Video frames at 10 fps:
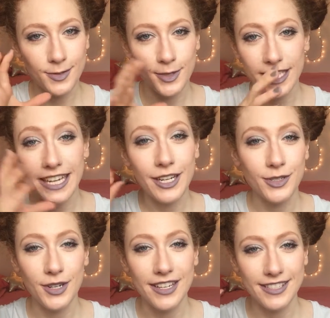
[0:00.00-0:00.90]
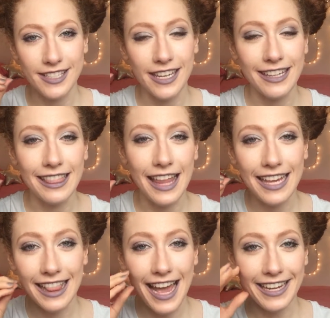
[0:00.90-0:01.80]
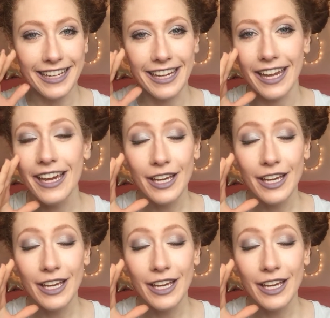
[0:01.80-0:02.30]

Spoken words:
really interesting lilac-y